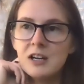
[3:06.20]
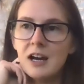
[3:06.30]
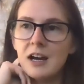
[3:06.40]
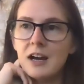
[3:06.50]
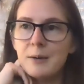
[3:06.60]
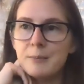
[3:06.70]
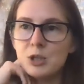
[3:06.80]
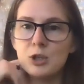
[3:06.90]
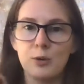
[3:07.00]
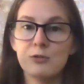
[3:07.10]

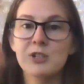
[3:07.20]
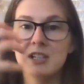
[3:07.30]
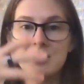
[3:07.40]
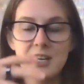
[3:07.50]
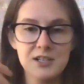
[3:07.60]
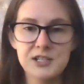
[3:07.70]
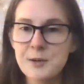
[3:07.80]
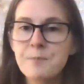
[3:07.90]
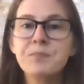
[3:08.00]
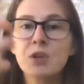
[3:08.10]
it really does
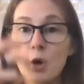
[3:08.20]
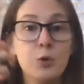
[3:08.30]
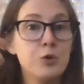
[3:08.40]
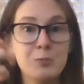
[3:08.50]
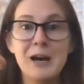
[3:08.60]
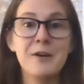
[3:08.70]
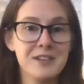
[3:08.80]
coat your mouth